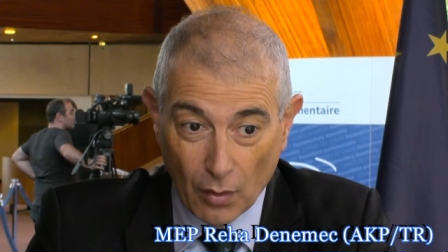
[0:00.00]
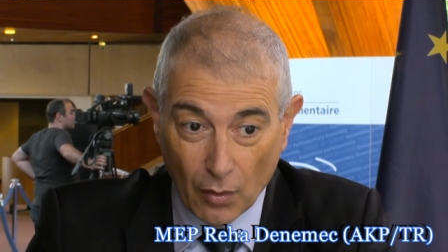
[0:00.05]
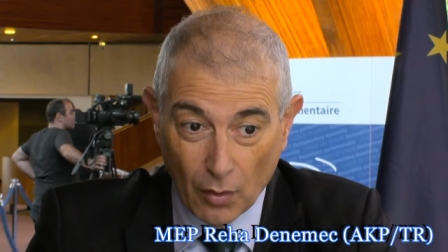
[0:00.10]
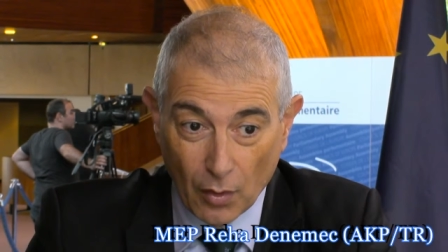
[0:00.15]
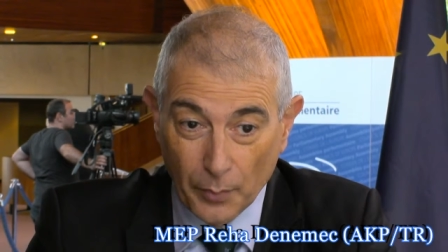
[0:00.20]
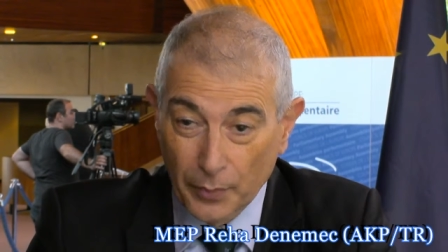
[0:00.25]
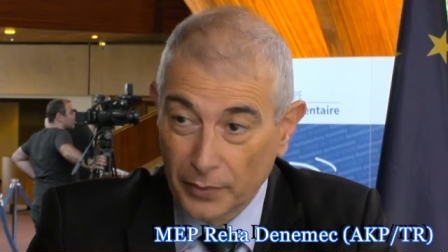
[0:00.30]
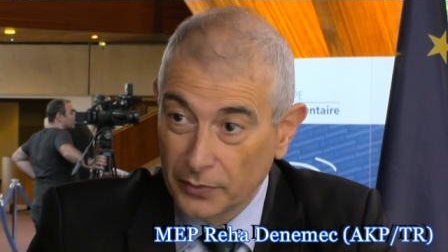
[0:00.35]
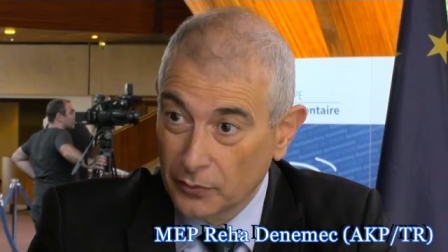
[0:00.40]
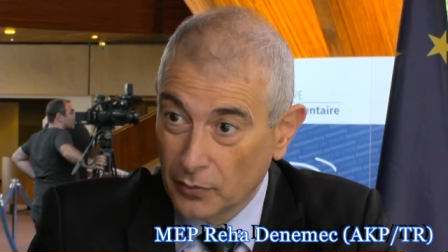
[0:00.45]

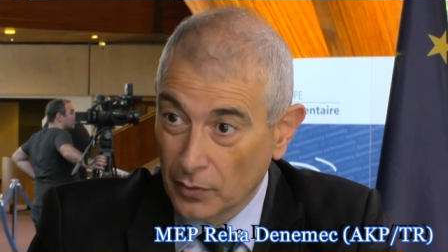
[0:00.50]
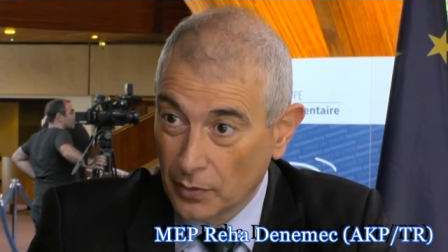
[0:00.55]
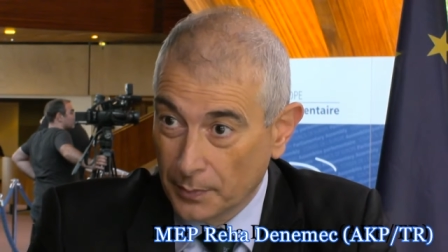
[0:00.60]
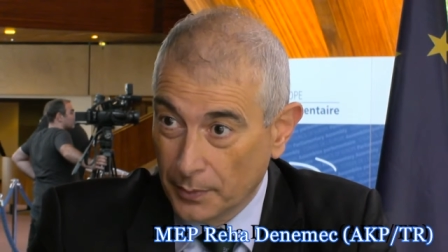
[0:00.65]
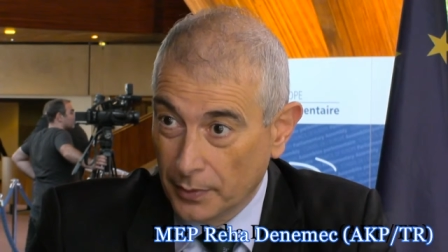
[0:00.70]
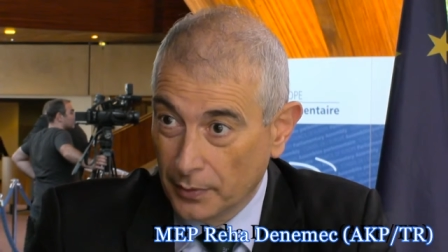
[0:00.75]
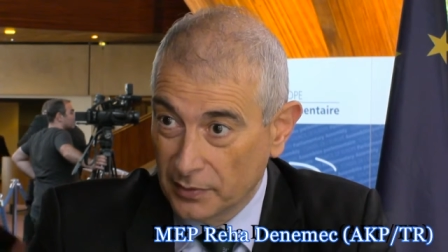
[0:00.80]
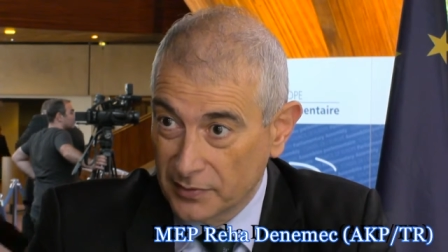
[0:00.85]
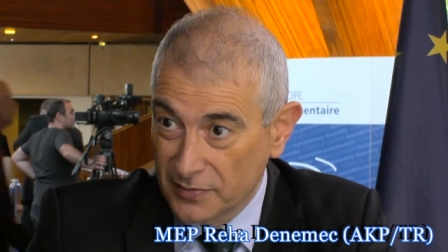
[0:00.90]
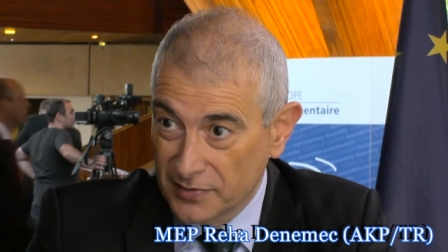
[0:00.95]
open door
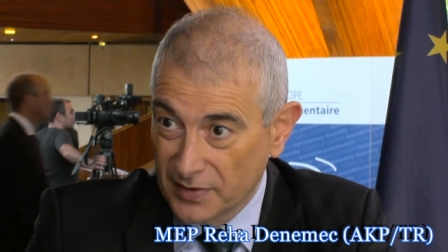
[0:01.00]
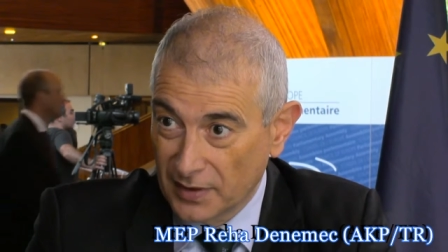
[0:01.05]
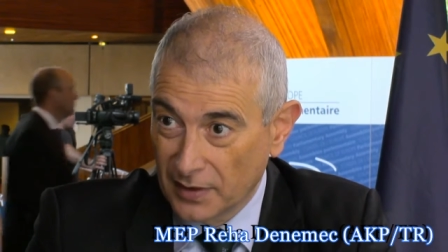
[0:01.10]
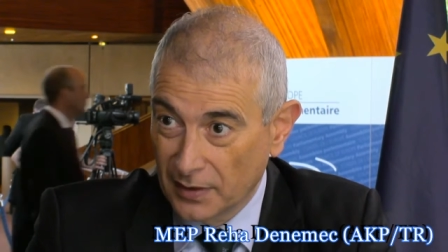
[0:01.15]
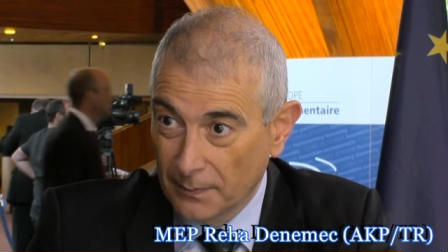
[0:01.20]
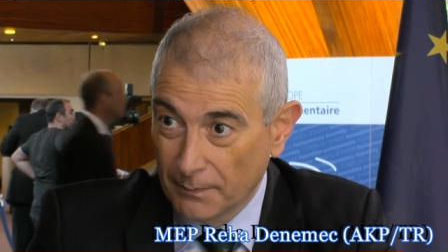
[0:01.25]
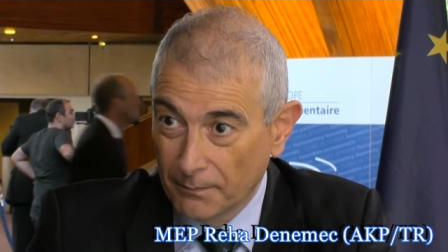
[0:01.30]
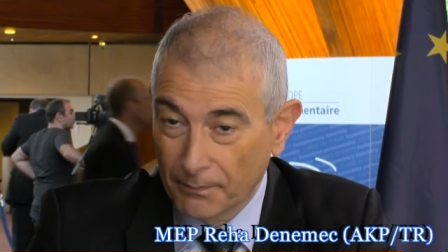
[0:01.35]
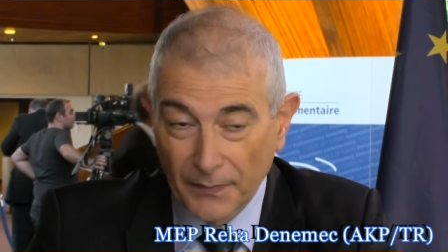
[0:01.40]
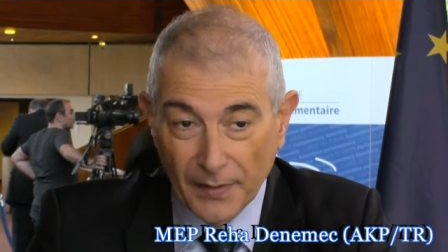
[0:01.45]
policy
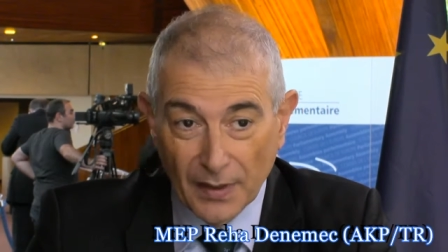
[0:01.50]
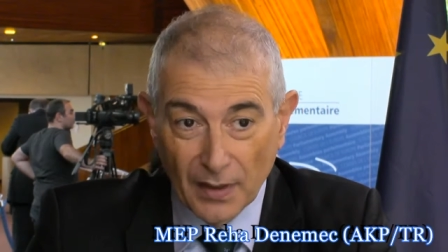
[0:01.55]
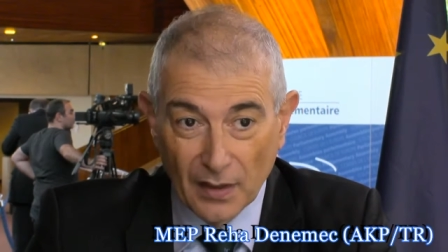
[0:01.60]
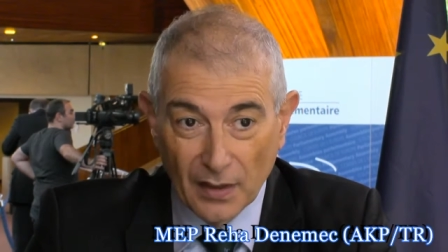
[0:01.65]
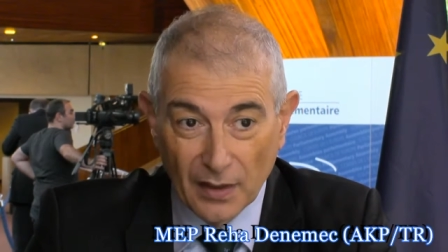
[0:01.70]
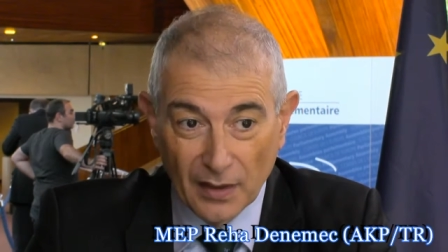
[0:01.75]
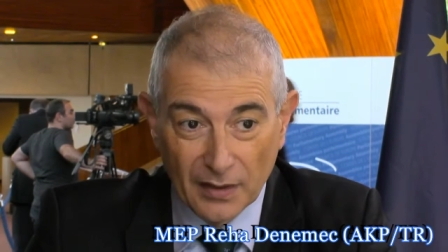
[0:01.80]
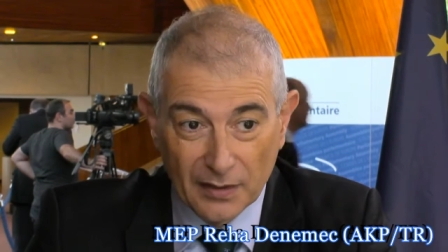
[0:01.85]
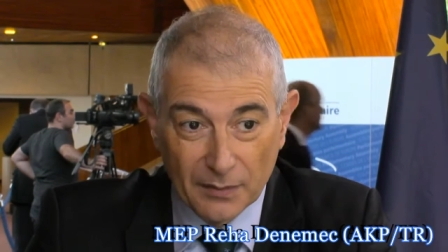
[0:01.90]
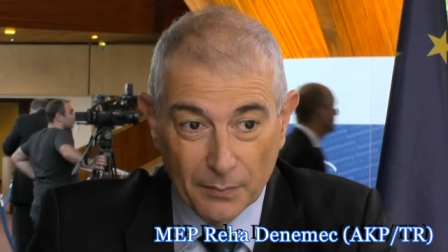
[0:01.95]

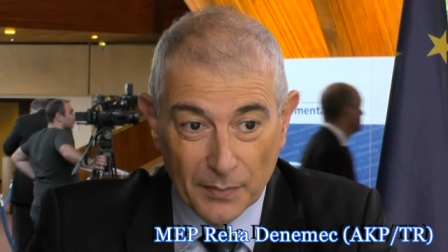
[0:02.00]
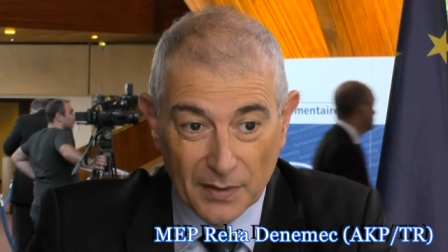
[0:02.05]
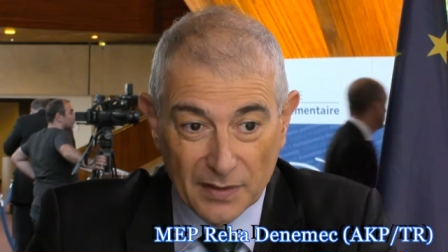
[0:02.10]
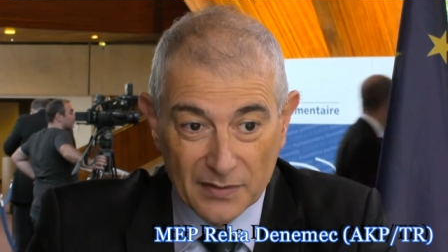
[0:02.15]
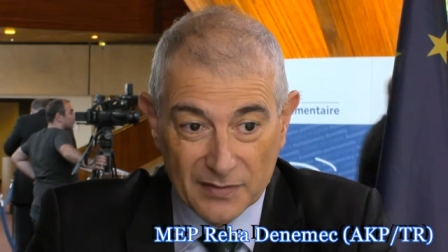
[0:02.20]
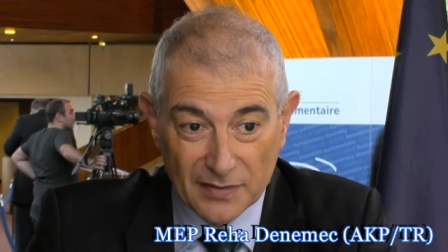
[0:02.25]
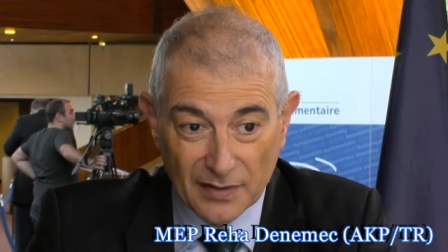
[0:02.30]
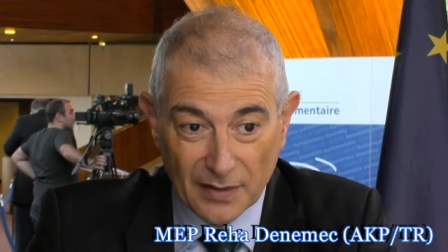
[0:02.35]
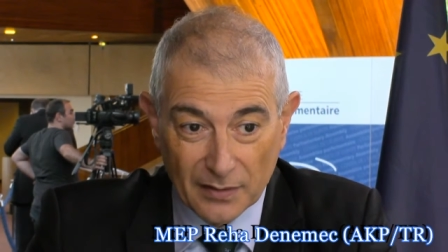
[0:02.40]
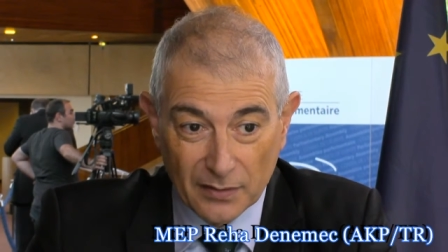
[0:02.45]
it
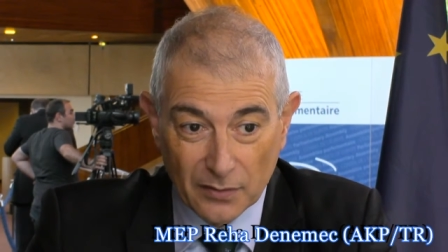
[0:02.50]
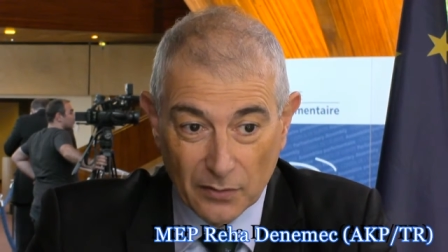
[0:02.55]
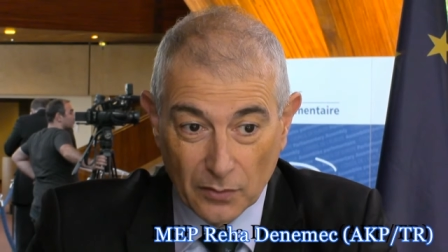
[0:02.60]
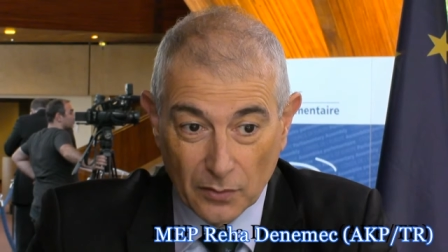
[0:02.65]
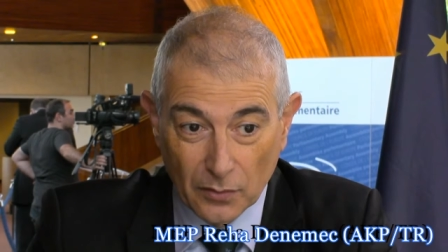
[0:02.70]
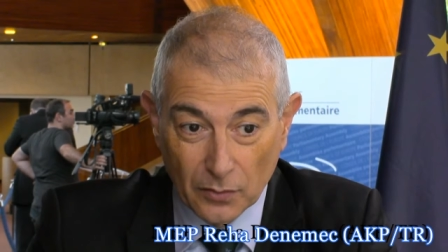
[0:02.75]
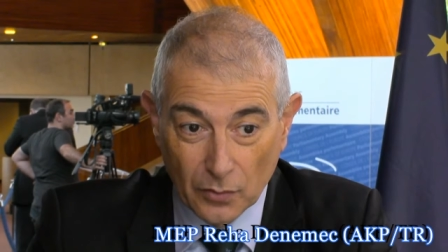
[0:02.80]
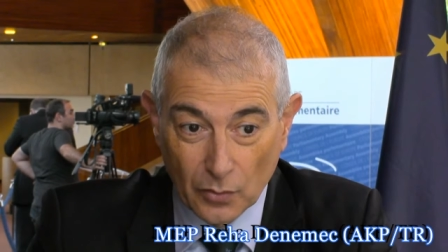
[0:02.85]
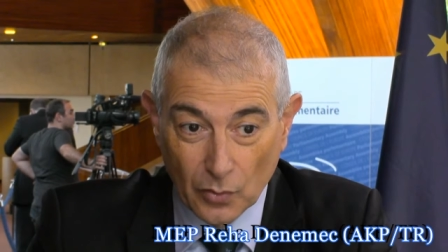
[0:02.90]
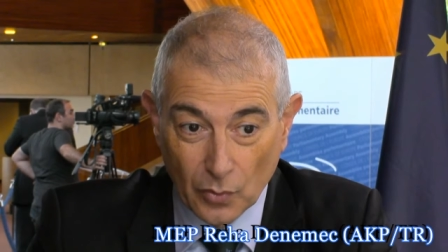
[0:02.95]
means that you
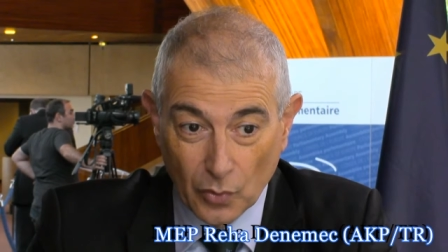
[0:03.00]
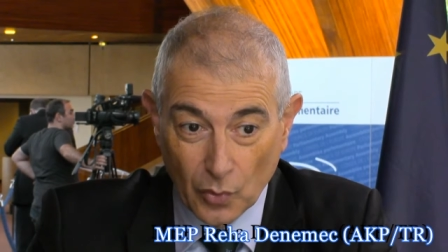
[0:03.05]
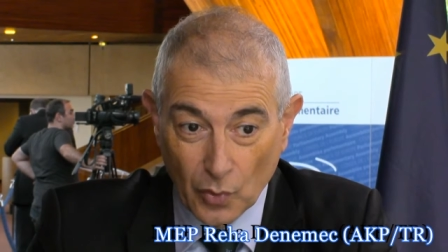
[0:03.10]
know the,